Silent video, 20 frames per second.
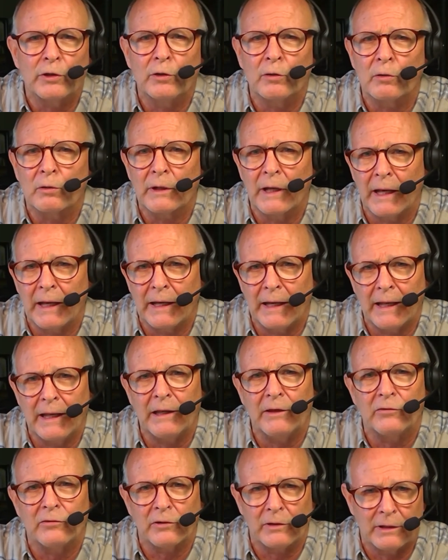You'll get
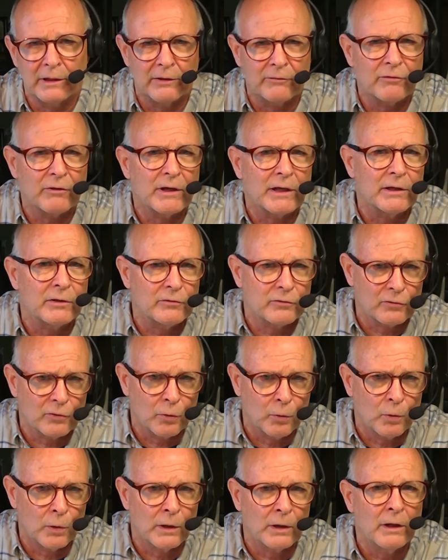a significant
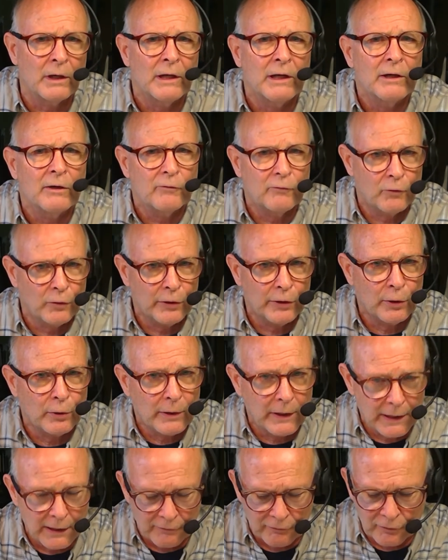score for your
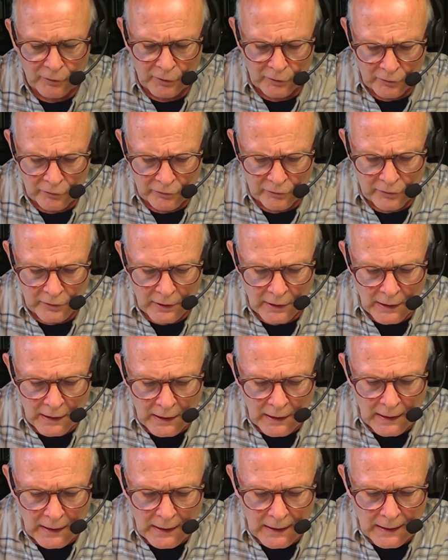efforts.
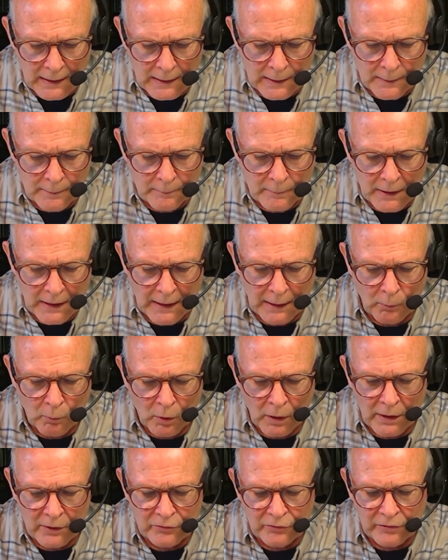I
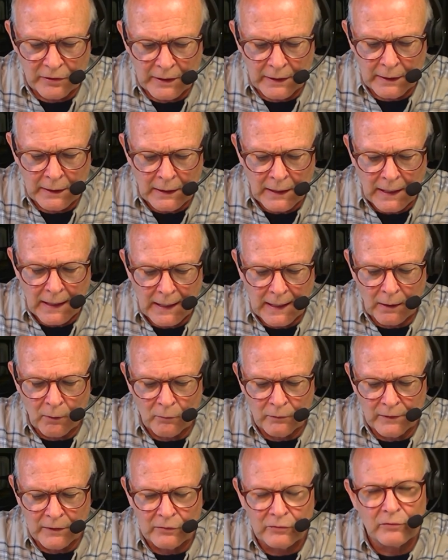want to see how
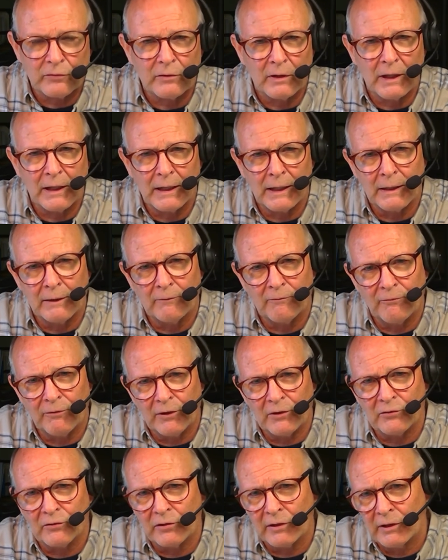this
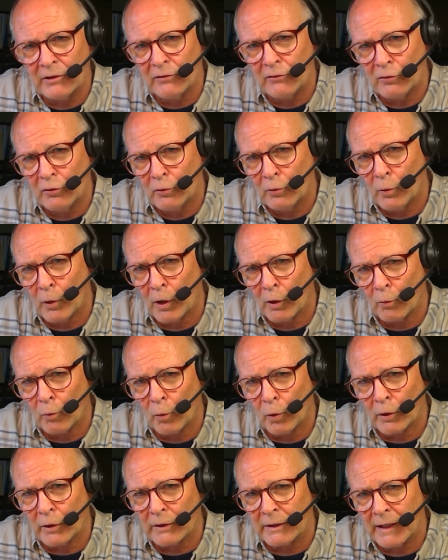fits into our
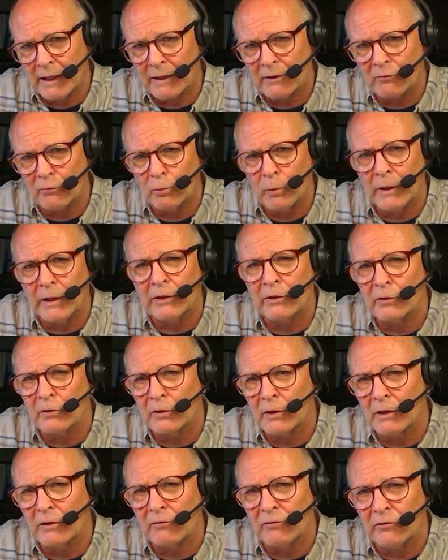work next week. You're
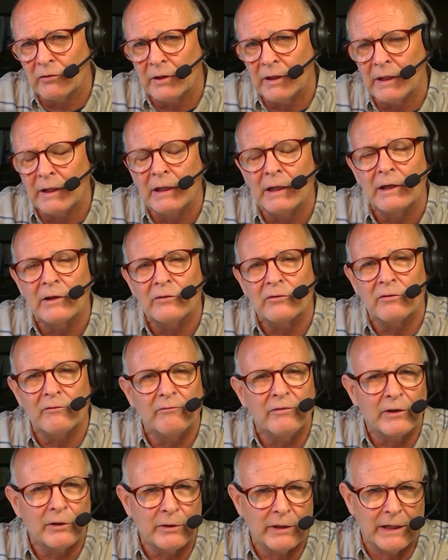going to see some
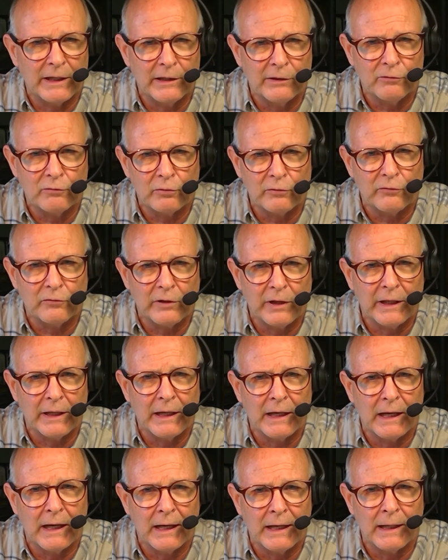very
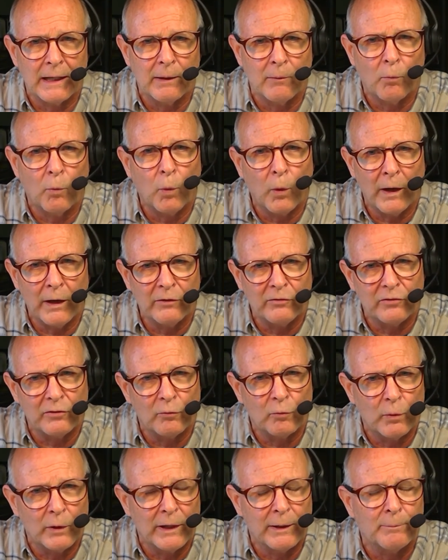interesting ways
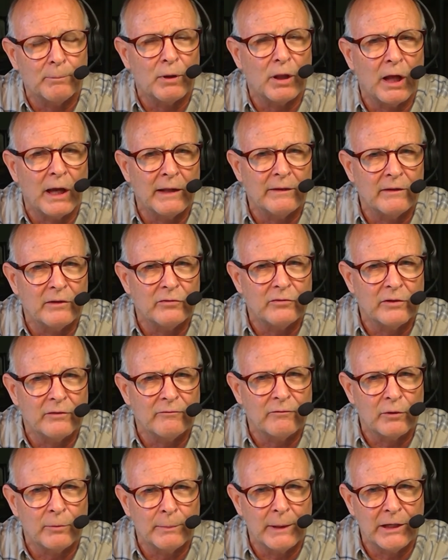that we applied this
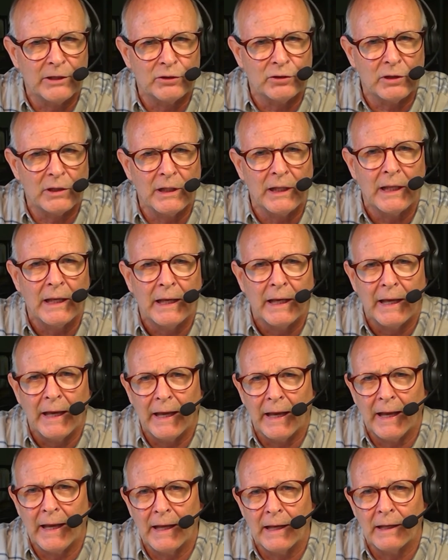information,
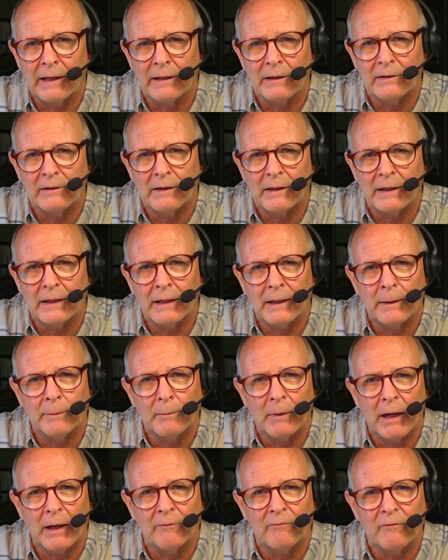and
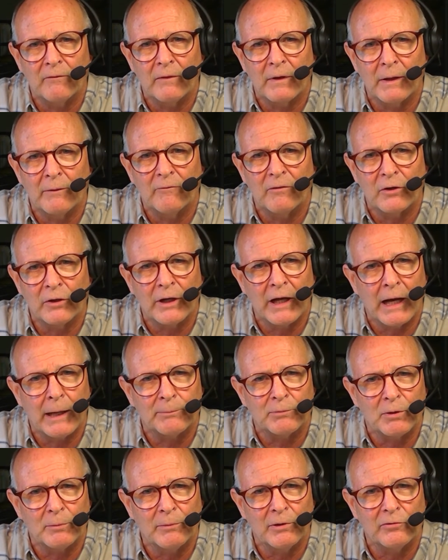I'm very
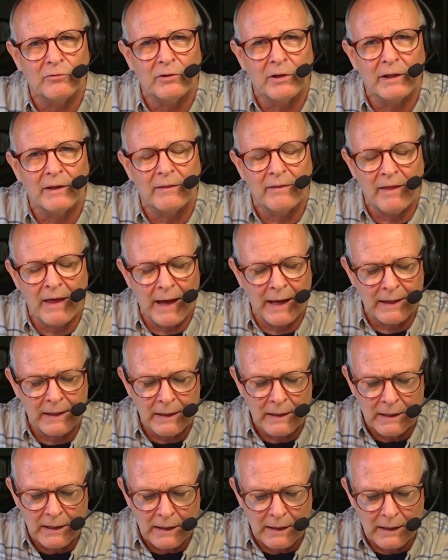optimistic that
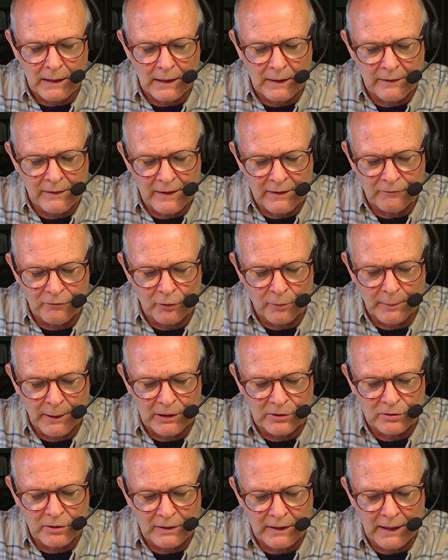the
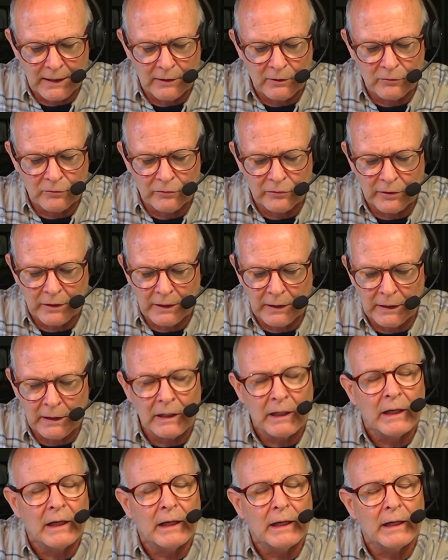information that you see
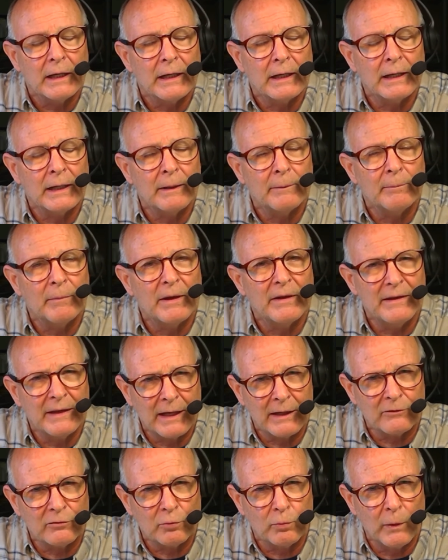
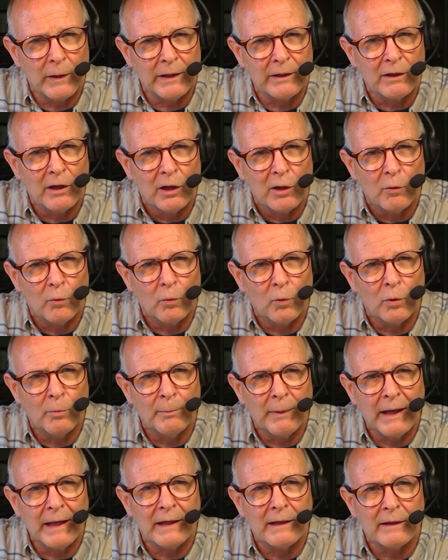next week will
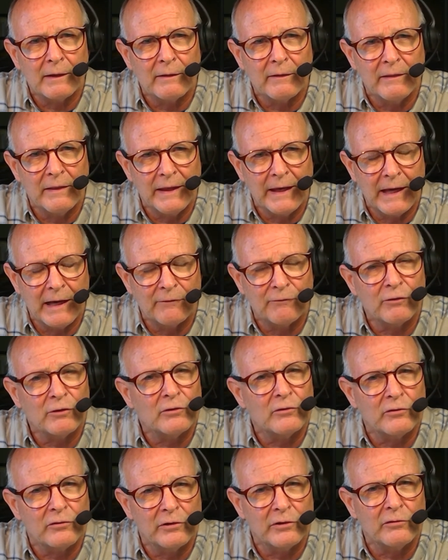make the
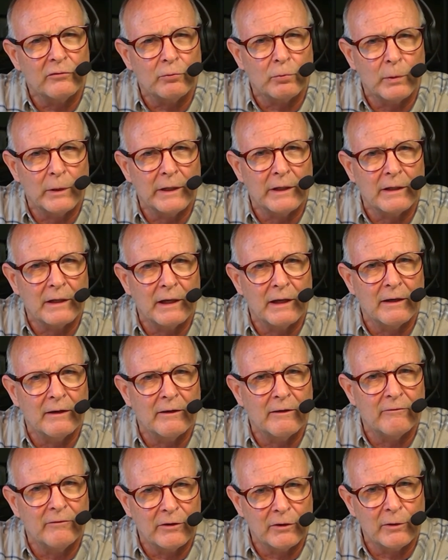efforts this week
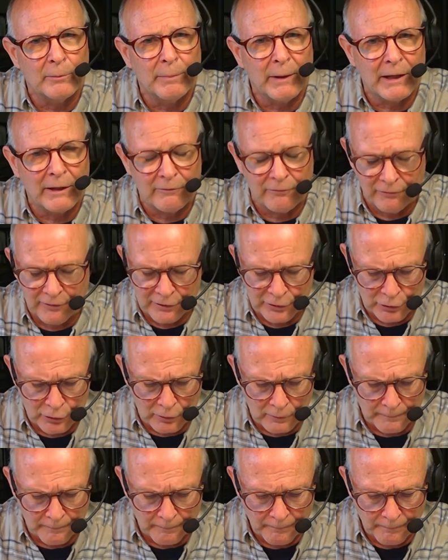very beneficial.